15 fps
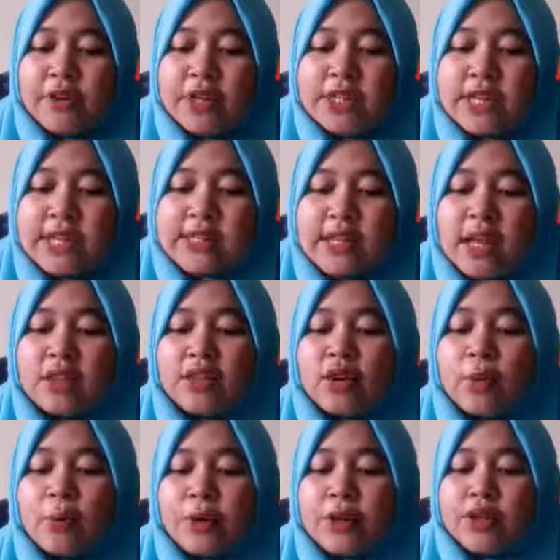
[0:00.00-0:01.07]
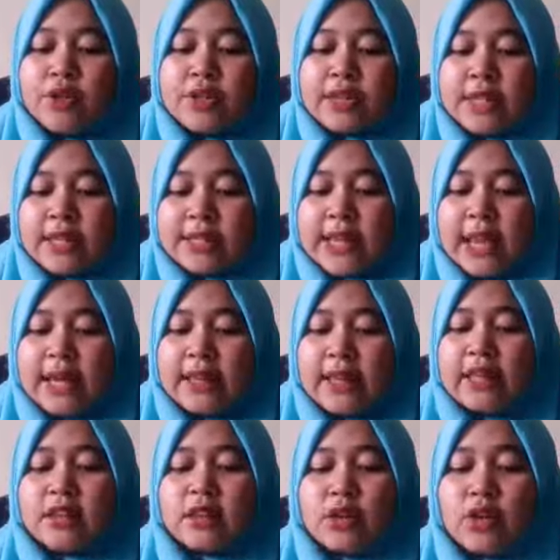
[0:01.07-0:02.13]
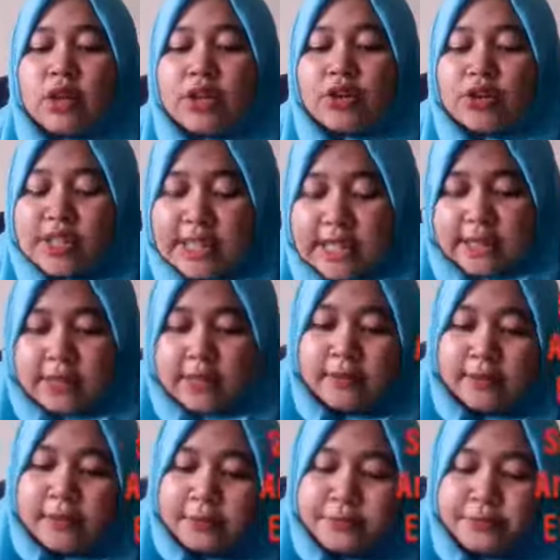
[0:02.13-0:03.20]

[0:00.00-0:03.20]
First is anthropolinguistics and ethnolinguistics.